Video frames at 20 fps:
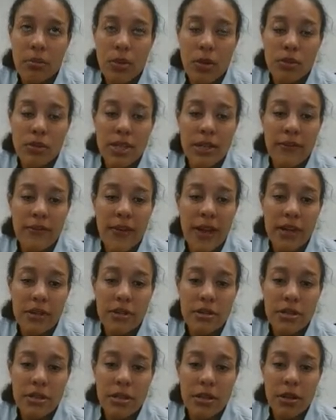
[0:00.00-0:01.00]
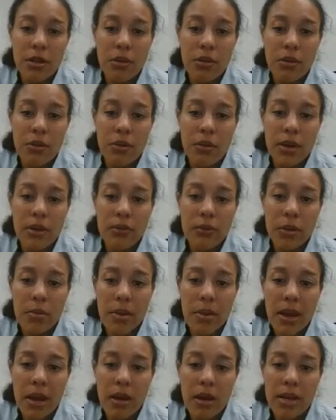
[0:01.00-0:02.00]
protein factors to go through and
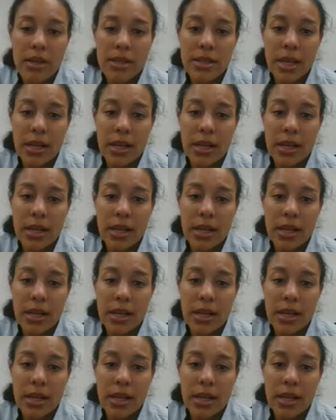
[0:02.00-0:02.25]
repair it.